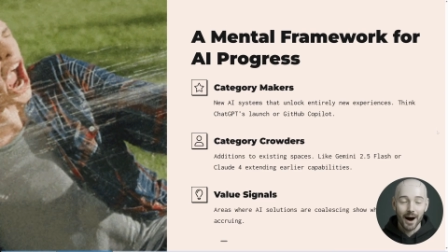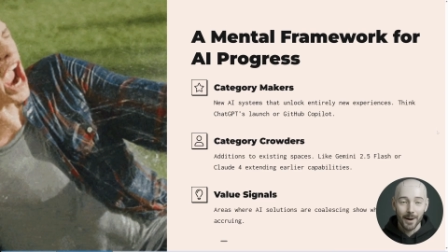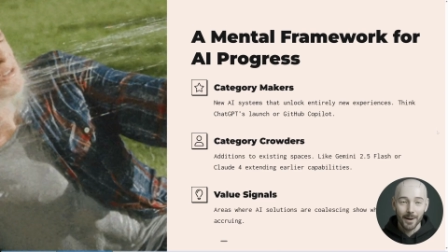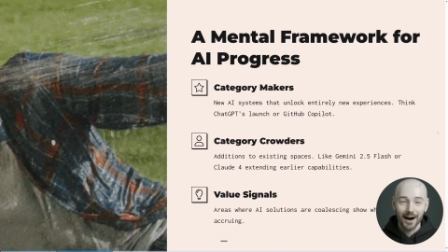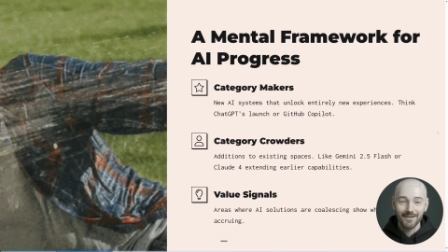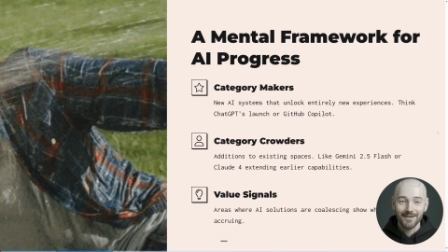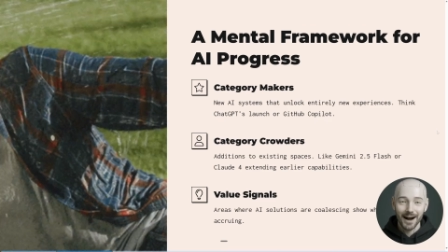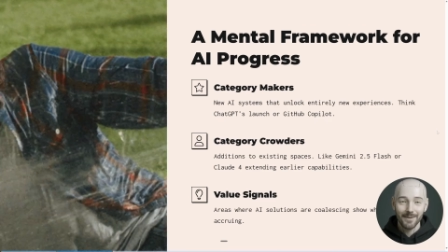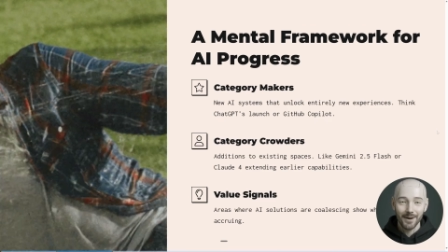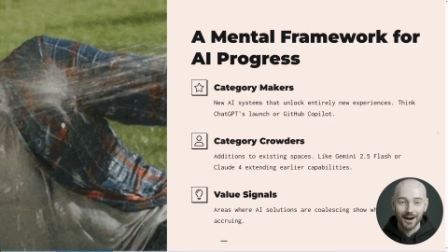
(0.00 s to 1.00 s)
One
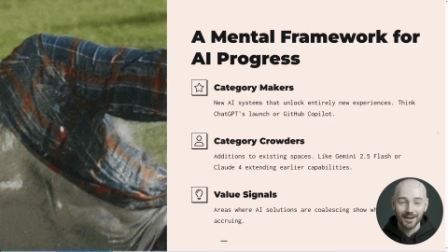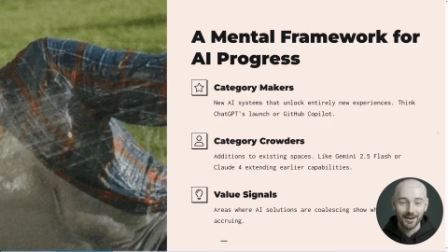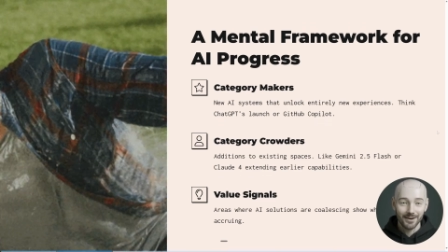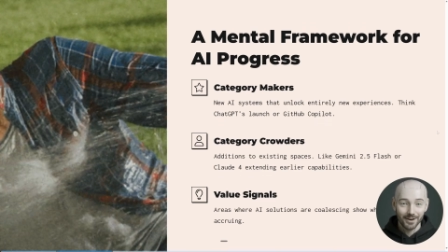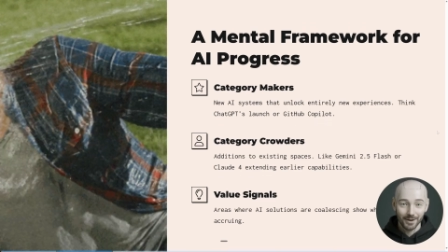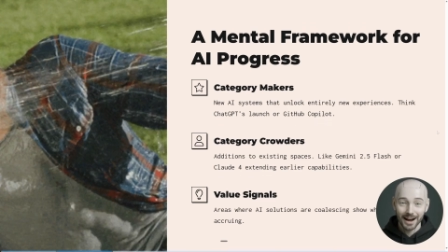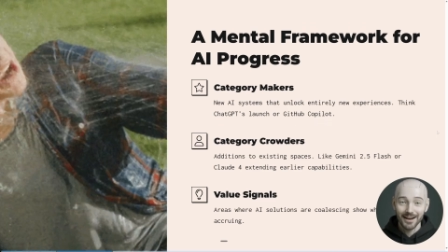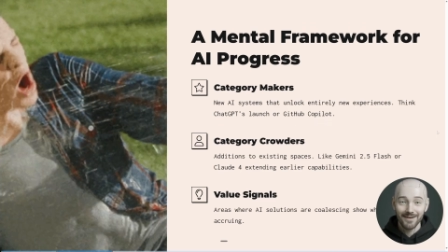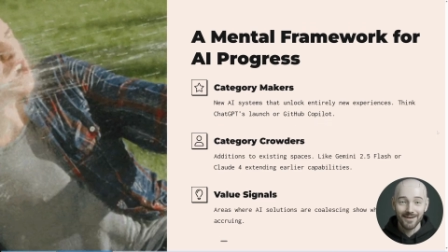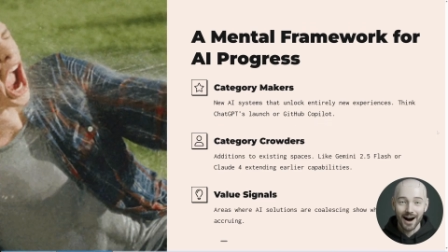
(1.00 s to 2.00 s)
framework to drink
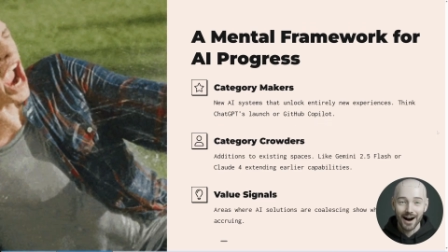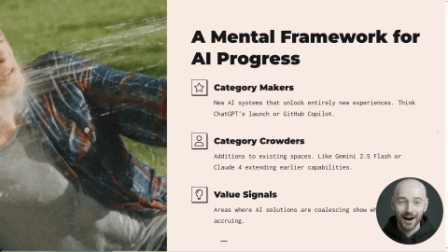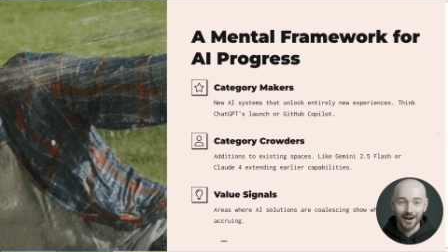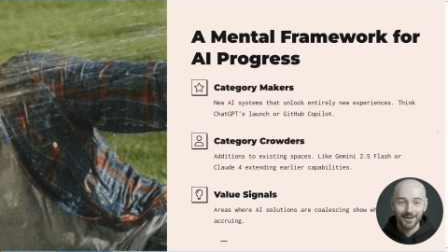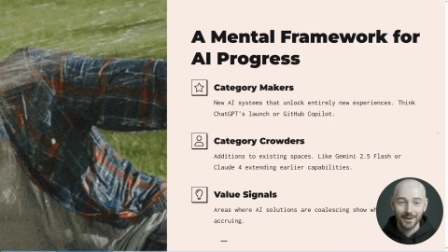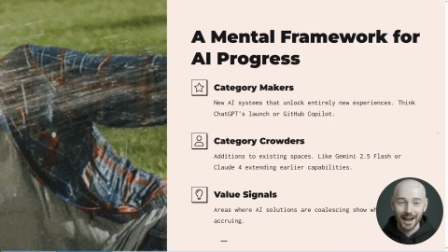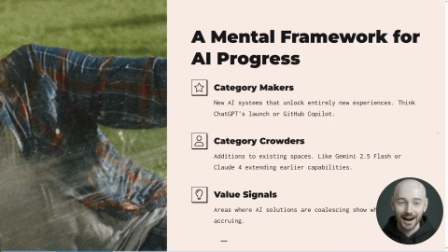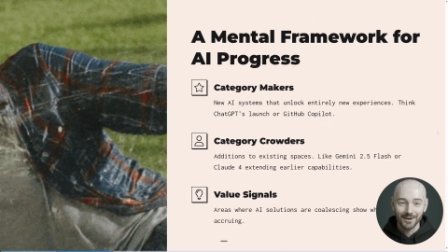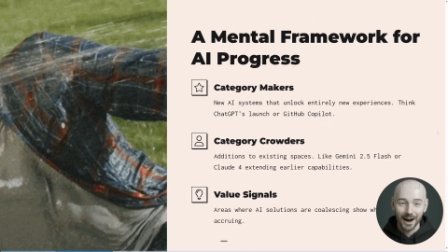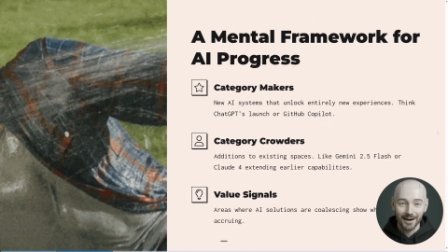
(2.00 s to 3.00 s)
the fire hose without
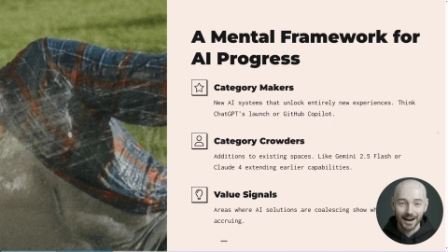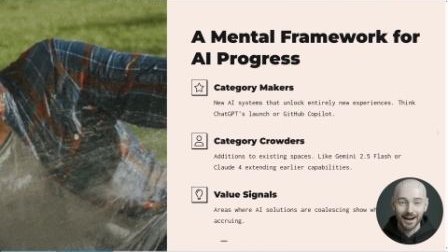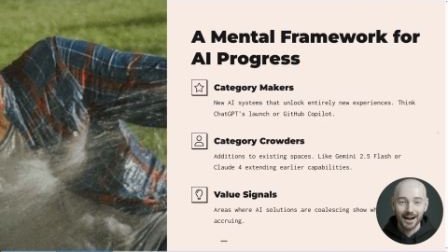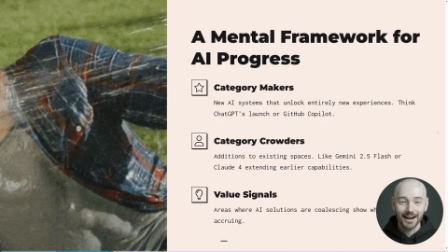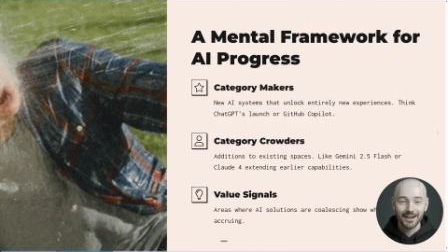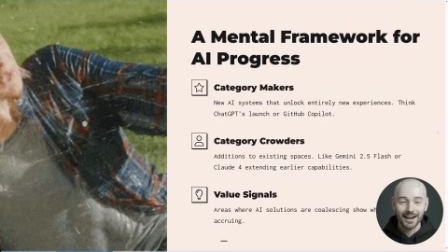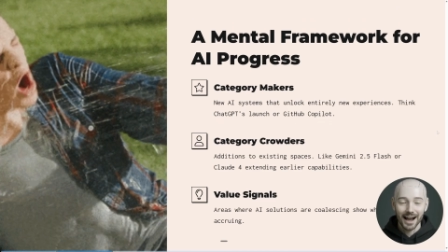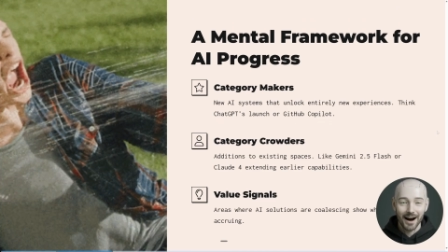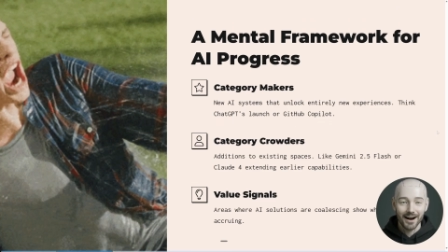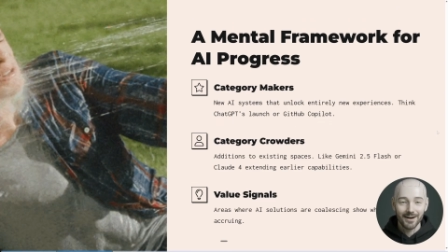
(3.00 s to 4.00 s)
drowning is to
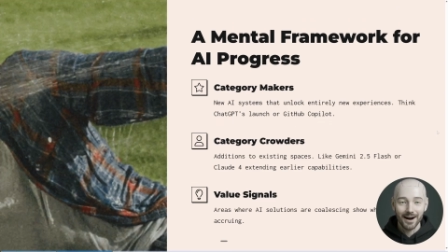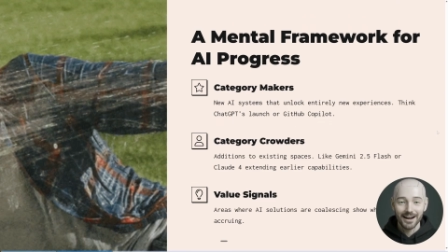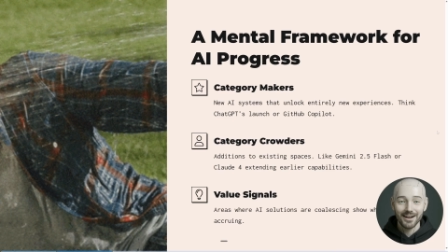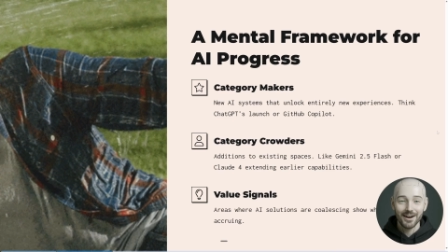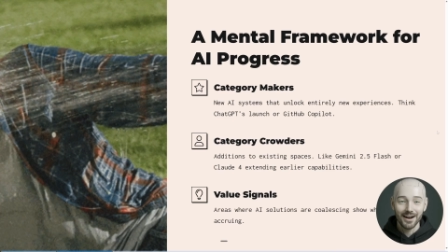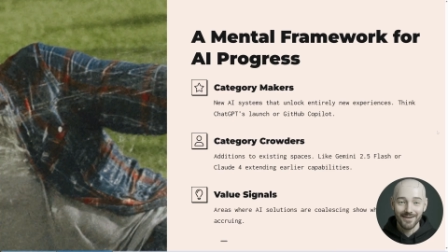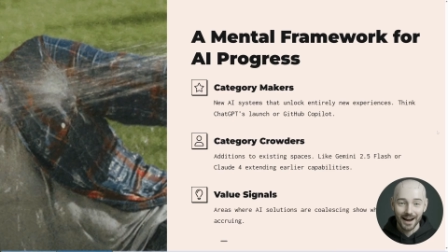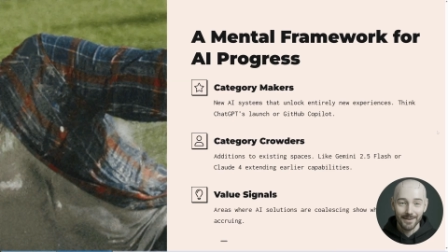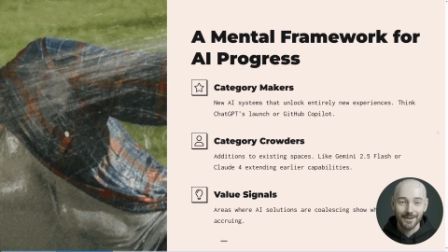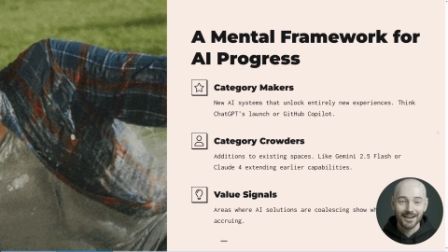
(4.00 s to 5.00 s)
characterize new
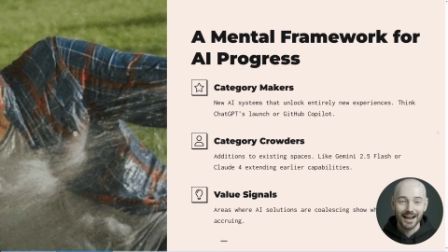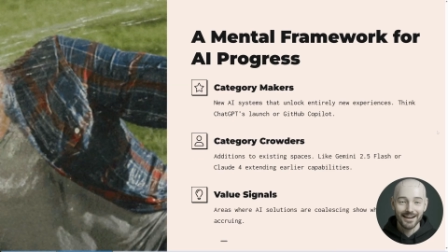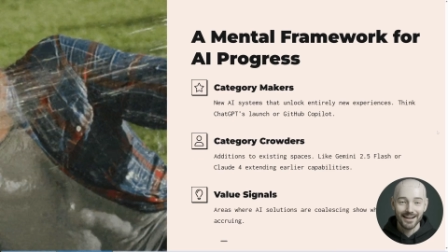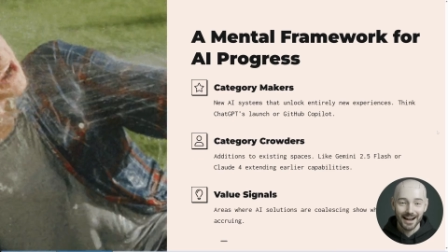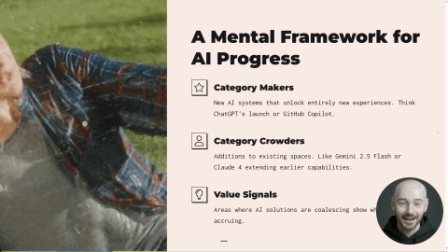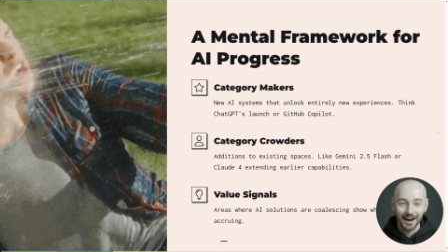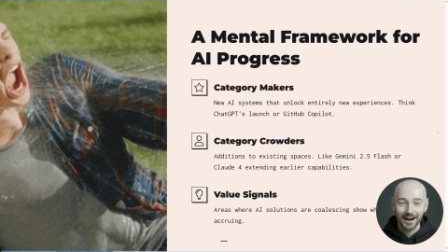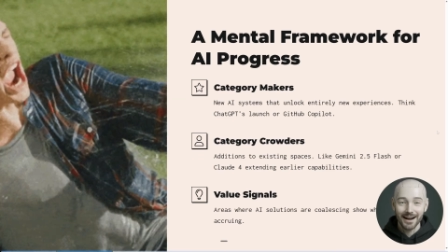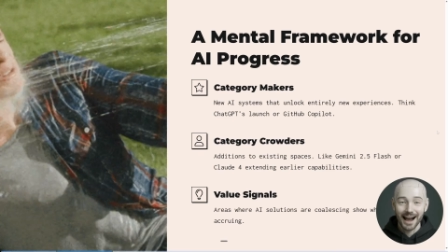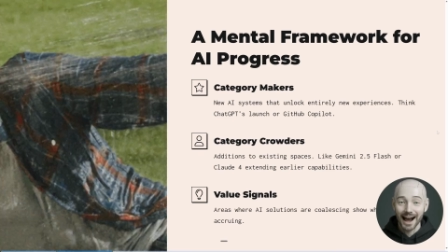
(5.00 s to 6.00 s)
developments as either
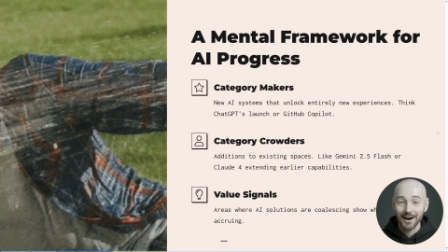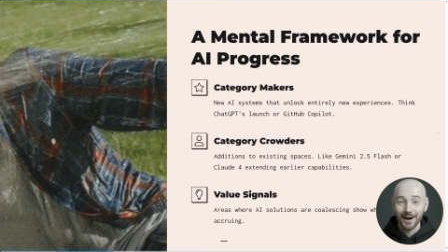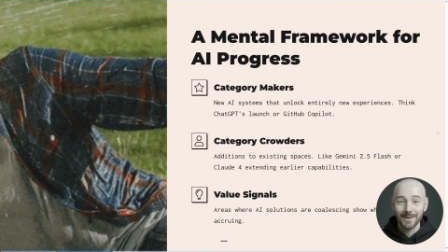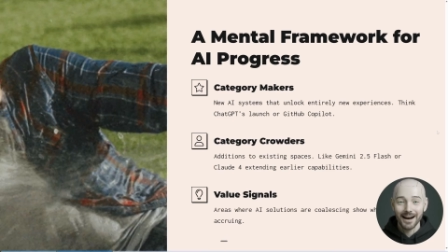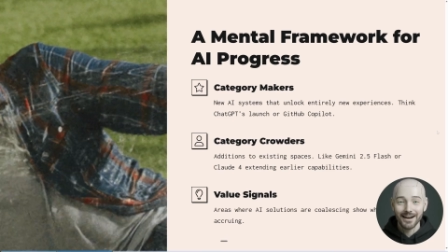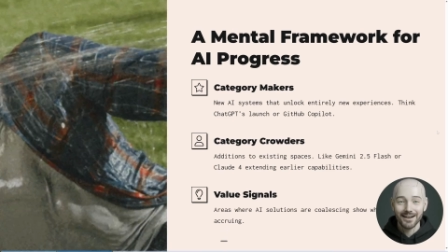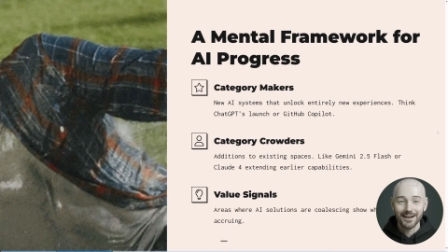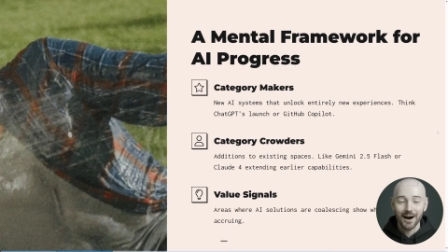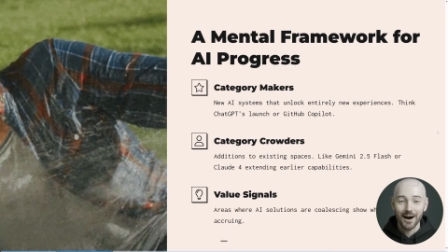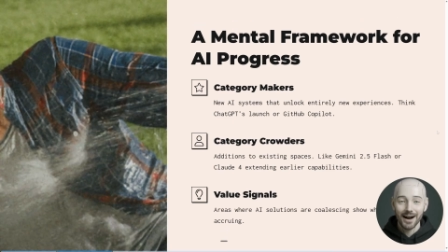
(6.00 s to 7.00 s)
category makers
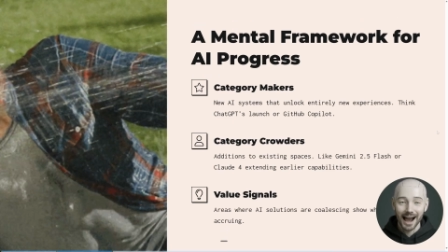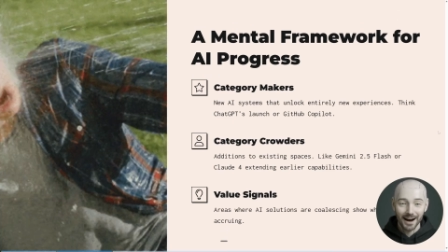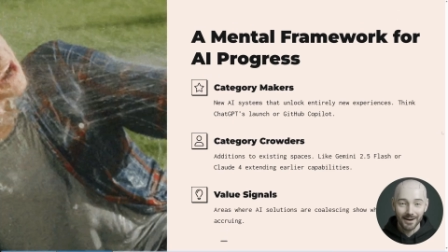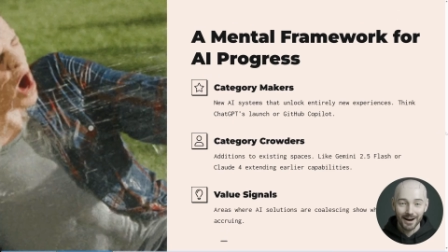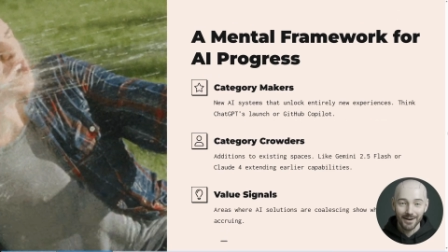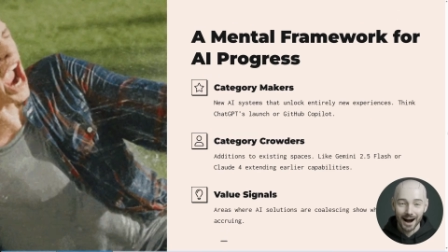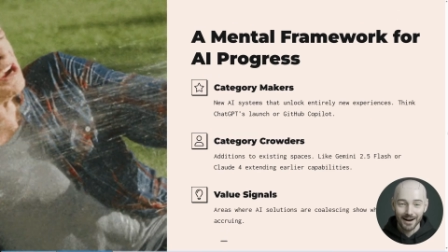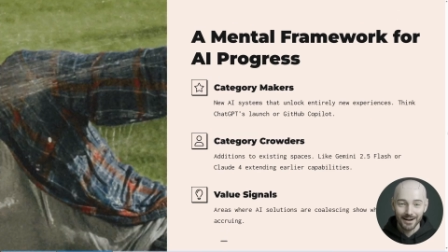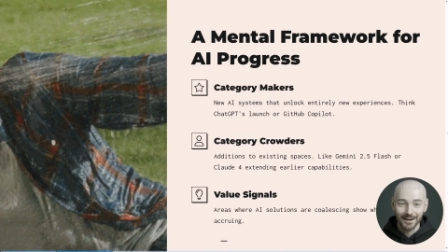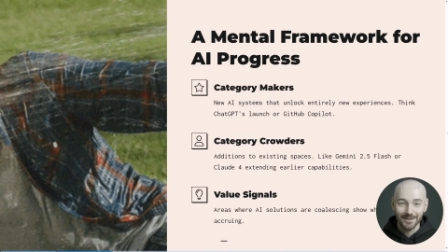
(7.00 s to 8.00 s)
or category
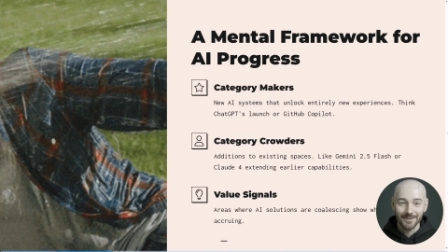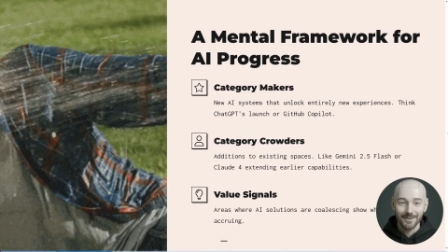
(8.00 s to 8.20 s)
crowders.